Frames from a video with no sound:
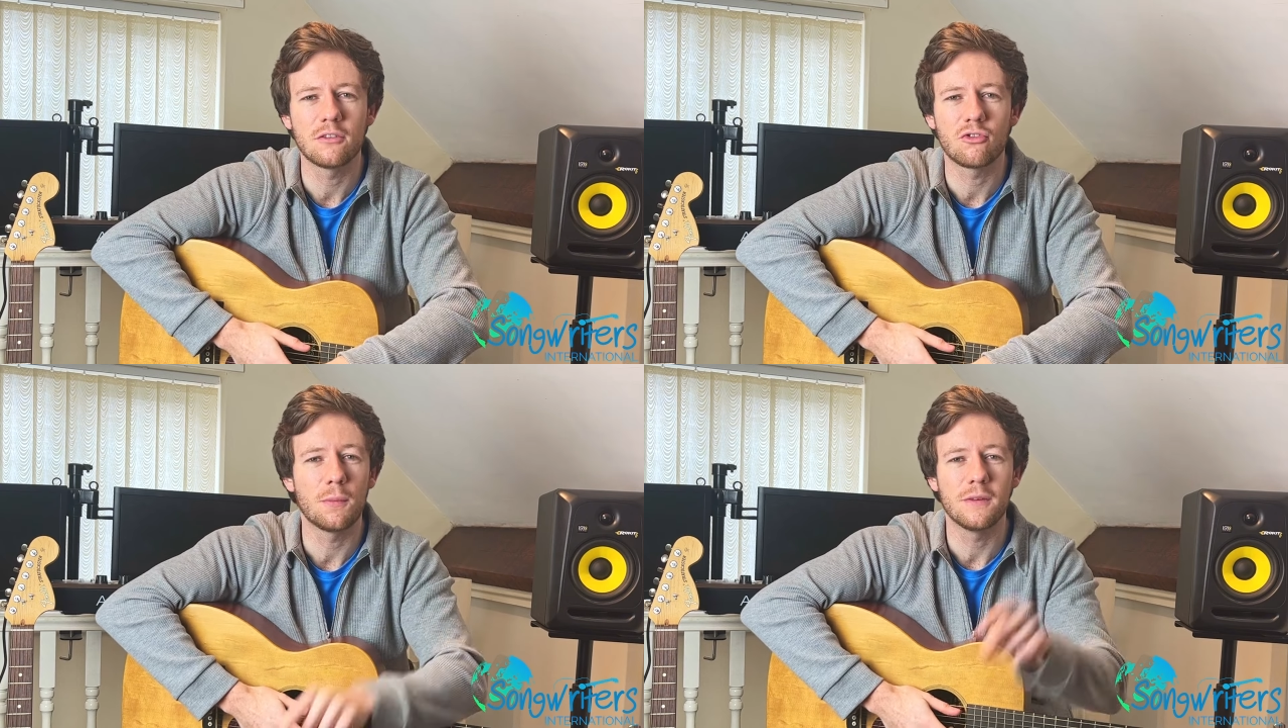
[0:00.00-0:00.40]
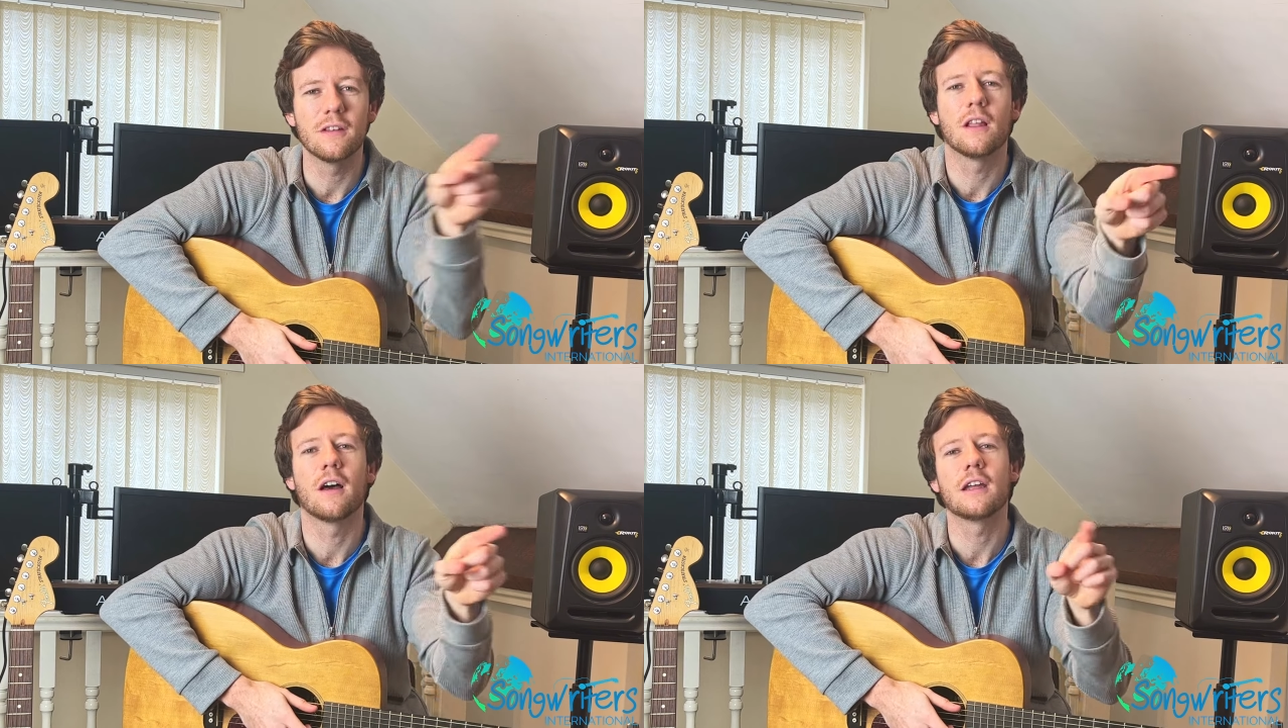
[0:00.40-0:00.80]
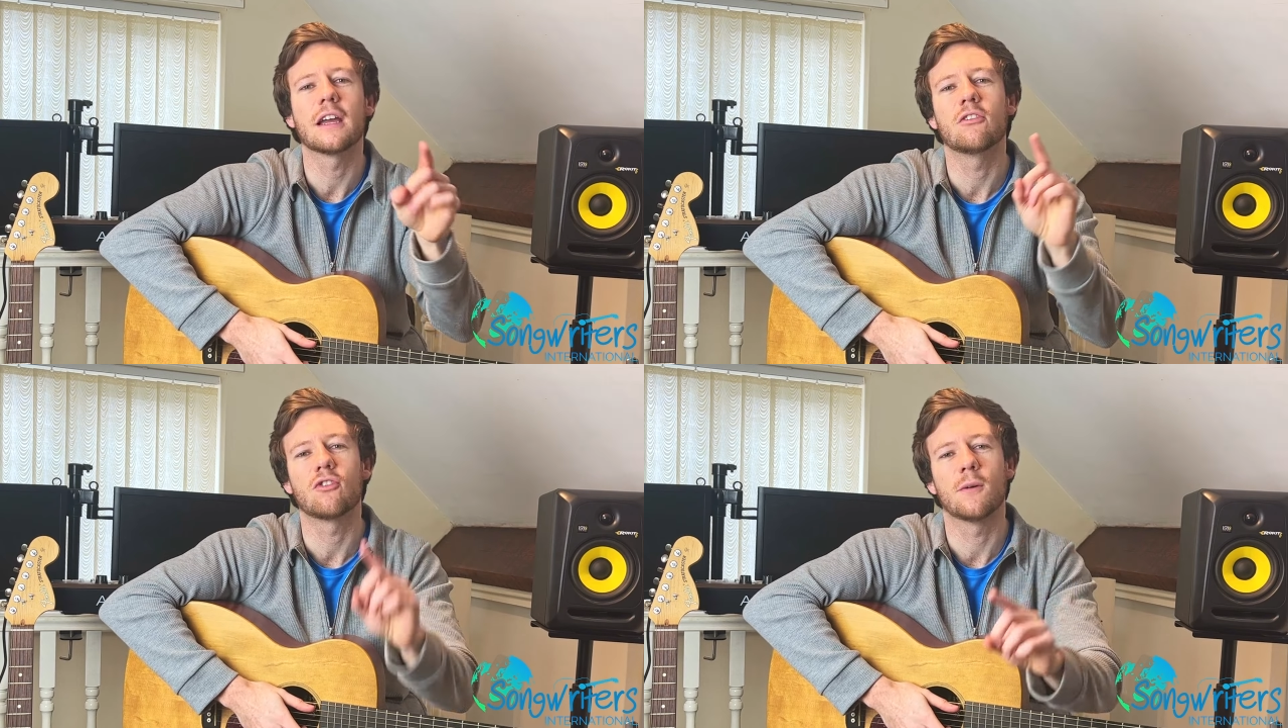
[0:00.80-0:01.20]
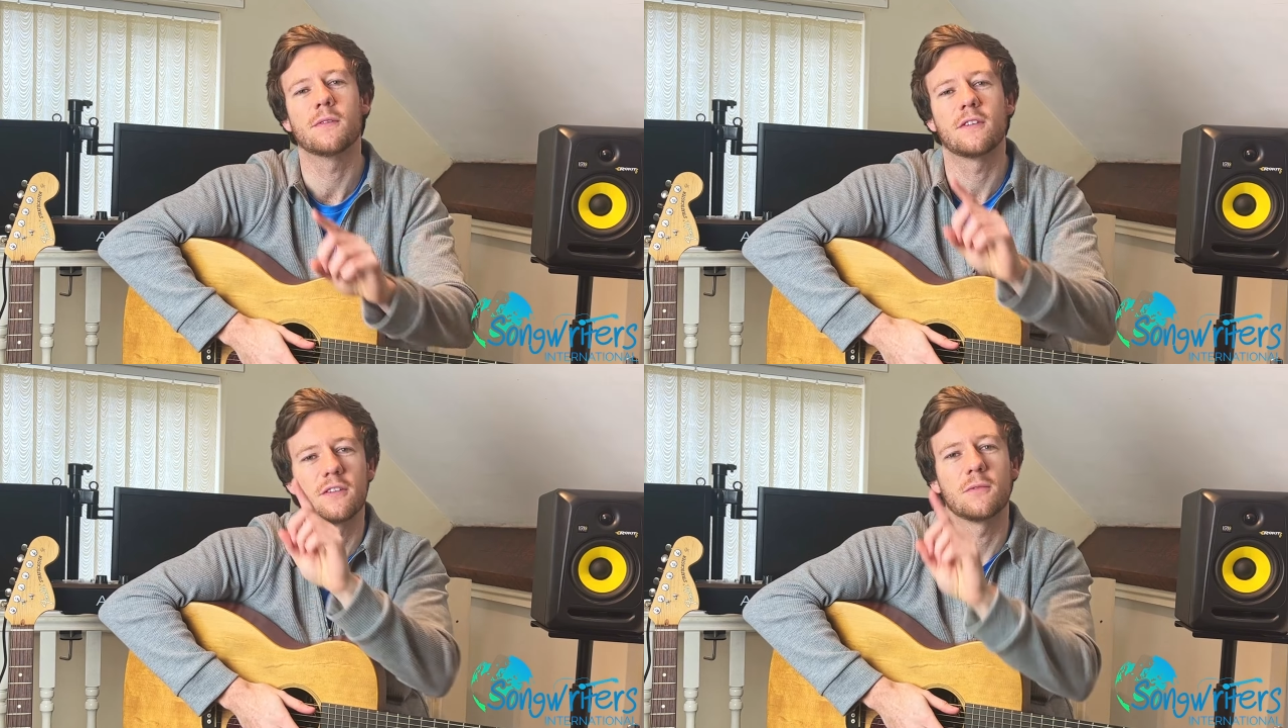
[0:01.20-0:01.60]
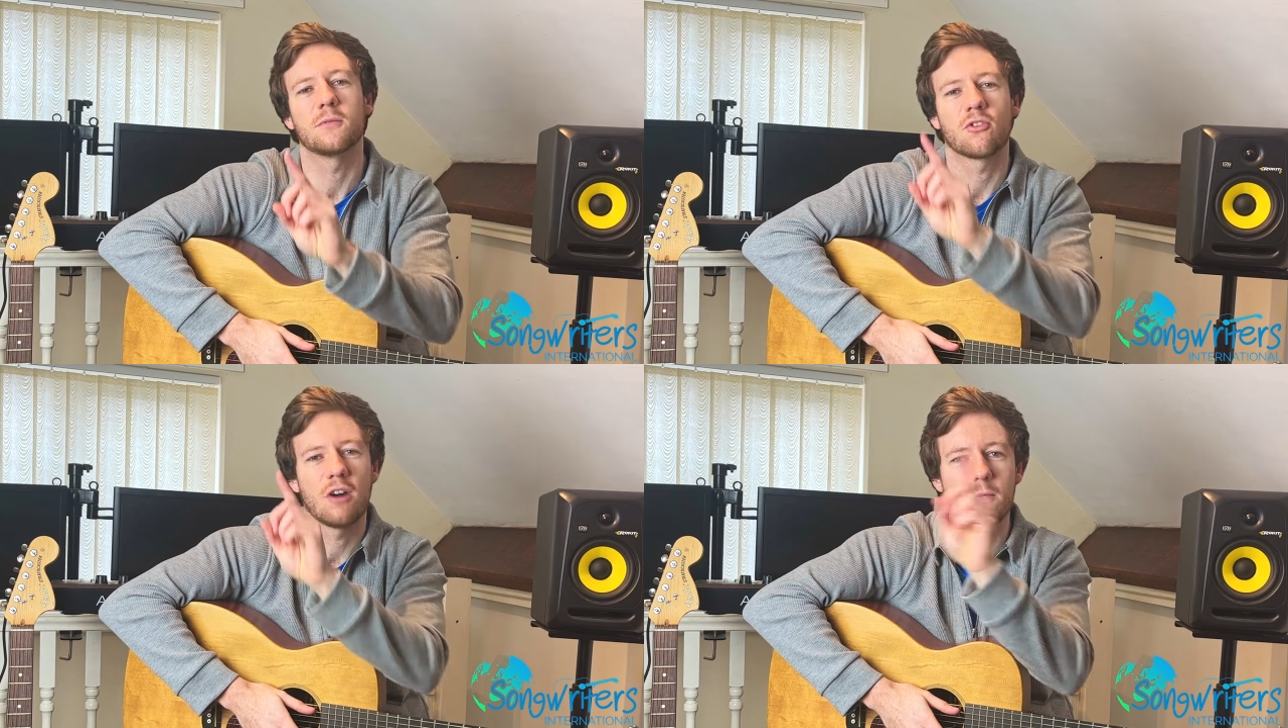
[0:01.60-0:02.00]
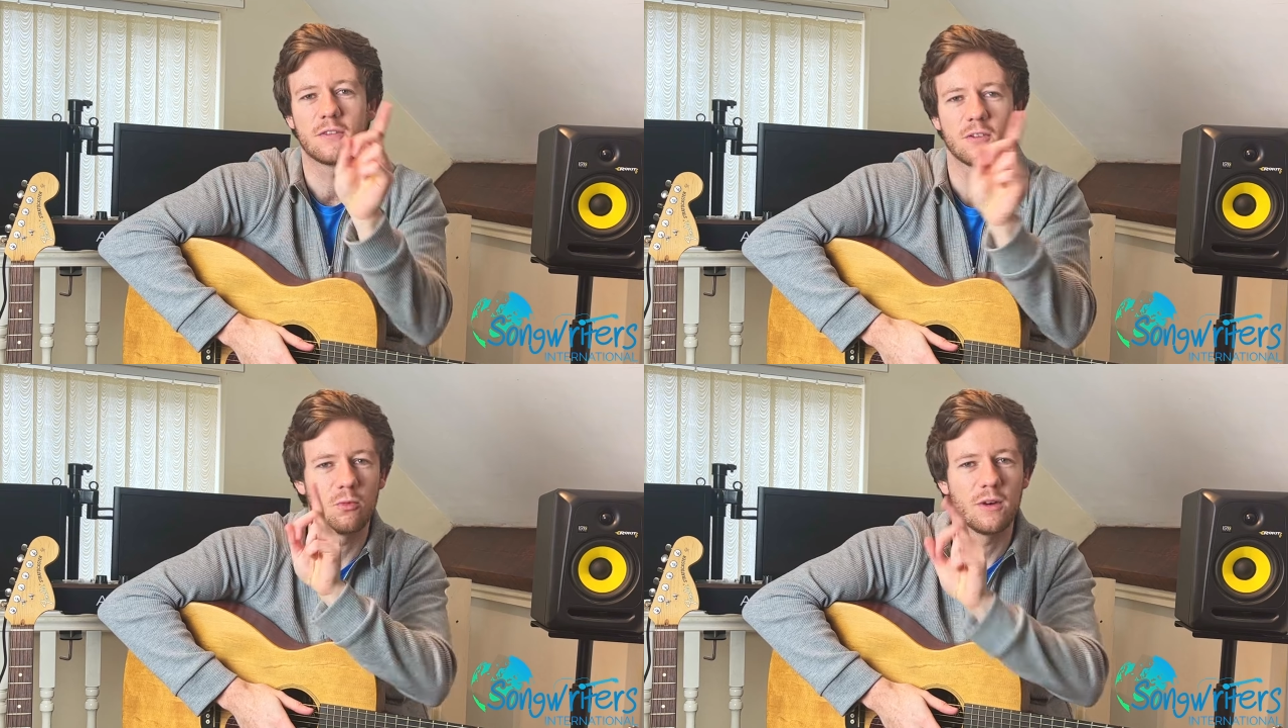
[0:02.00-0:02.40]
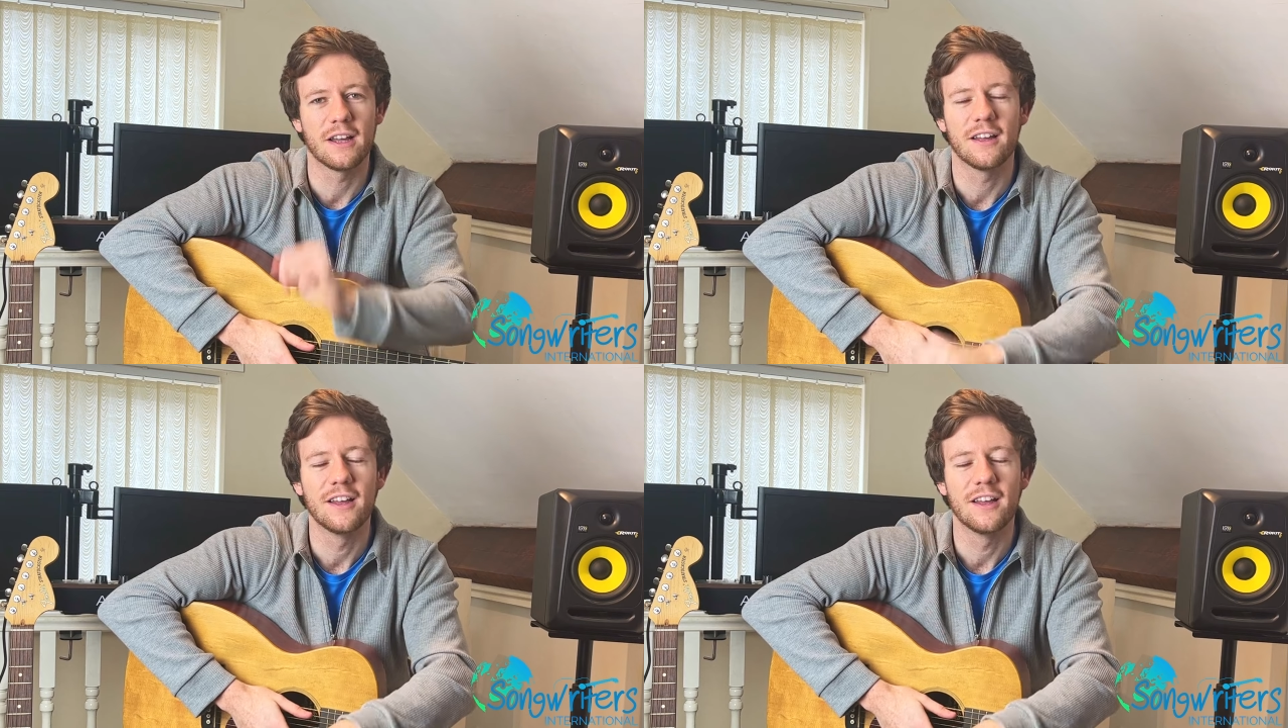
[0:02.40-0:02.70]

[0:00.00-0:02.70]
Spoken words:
Drop us a like and drop us a subscribe somewhere